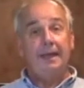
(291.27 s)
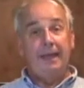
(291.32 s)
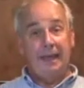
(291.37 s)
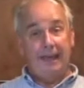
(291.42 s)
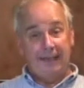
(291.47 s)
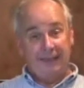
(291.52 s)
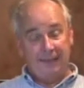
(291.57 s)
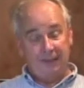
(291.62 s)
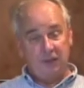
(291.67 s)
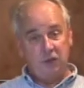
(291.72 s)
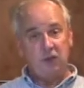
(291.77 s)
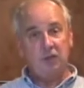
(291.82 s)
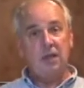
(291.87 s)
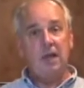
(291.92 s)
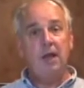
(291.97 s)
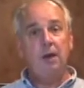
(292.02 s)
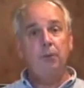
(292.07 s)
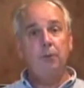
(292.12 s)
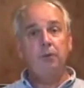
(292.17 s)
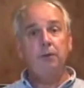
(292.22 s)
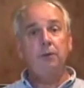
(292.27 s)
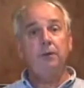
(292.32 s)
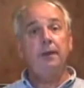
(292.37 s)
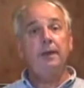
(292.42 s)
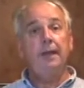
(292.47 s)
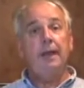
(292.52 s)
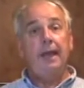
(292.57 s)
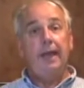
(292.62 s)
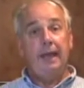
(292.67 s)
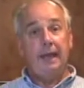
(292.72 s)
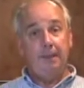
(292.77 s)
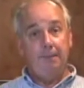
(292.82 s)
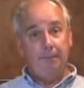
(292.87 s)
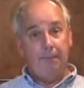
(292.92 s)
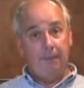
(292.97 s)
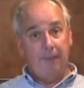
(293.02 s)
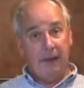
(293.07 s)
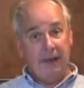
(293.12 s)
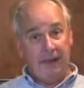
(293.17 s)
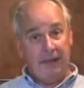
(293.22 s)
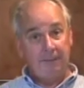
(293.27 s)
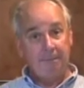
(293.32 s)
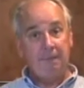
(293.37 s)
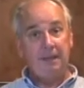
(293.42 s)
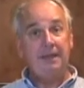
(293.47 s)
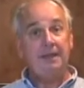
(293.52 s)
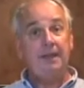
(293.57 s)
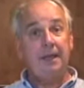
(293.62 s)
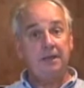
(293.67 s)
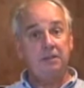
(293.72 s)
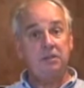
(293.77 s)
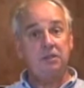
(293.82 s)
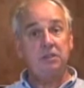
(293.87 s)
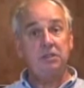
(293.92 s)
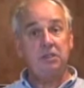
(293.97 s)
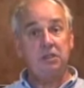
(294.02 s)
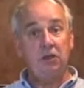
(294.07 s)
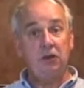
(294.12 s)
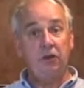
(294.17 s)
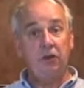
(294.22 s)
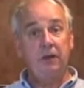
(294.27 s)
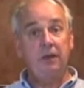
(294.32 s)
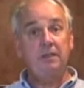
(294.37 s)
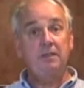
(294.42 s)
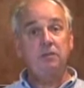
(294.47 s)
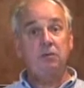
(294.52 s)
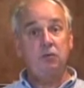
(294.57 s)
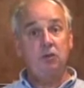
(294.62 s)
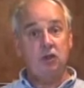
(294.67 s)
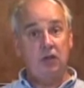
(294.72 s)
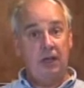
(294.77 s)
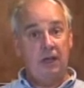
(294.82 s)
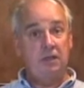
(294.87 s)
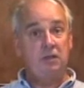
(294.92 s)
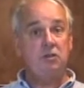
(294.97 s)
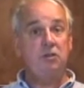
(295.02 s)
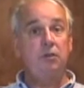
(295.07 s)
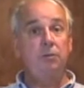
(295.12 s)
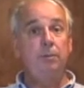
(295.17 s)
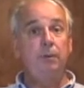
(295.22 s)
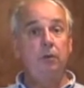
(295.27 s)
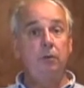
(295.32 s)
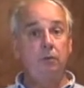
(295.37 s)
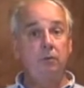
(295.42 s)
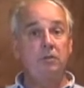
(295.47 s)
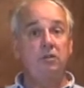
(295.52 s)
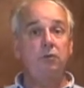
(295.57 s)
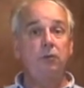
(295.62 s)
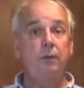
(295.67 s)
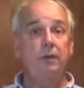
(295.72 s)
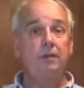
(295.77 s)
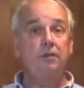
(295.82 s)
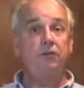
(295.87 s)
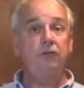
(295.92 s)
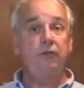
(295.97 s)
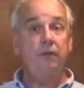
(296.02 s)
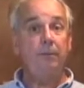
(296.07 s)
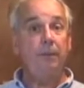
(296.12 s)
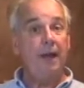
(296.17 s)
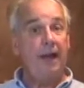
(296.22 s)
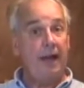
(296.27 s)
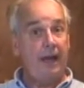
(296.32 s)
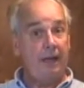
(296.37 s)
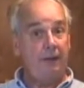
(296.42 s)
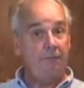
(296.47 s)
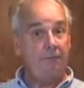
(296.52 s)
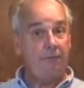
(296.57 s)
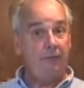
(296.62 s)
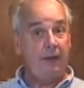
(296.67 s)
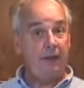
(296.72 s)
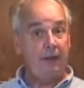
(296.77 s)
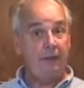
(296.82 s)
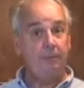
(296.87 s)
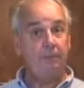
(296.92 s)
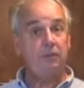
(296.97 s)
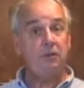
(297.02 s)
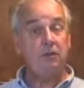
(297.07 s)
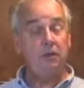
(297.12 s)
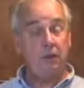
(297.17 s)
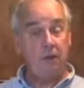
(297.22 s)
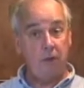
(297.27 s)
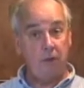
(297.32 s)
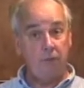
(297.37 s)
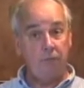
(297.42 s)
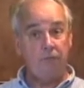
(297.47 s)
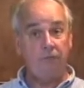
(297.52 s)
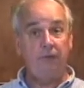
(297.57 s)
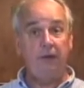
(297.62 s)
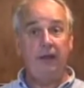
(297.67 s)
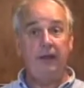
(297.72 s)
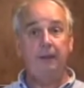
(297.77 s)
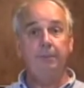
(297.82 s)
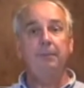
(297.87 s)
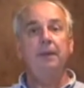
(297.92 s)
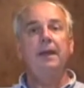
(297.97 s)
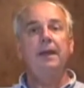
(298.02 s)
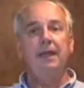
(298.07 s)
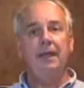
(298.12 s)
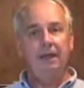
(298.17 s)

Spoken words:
In the shower, it may be necessary to change the mode switch from high flame to low flame